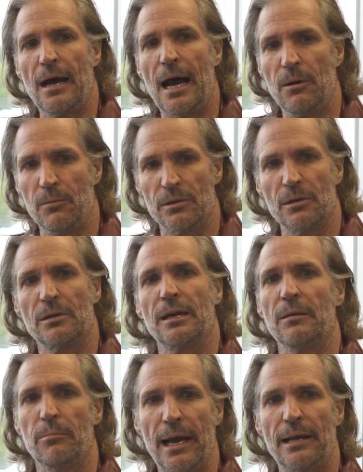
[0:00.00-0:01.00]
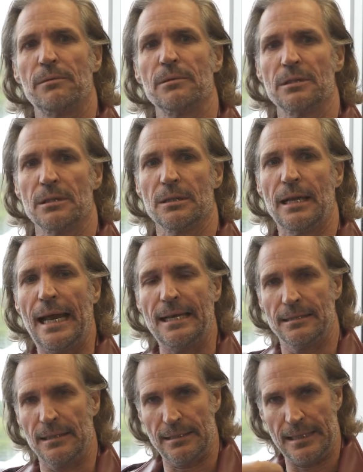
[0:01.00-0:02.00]
I would look at Bad Religion
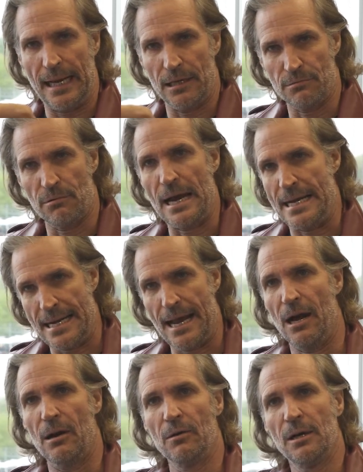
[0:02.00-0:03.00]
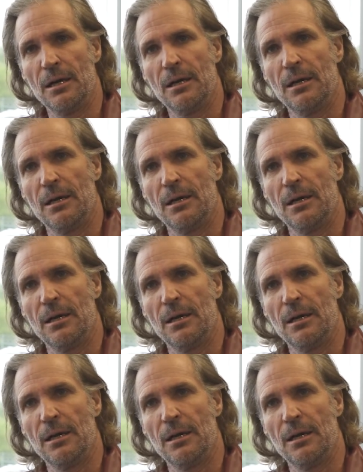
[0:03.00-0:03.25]
as it stands right now,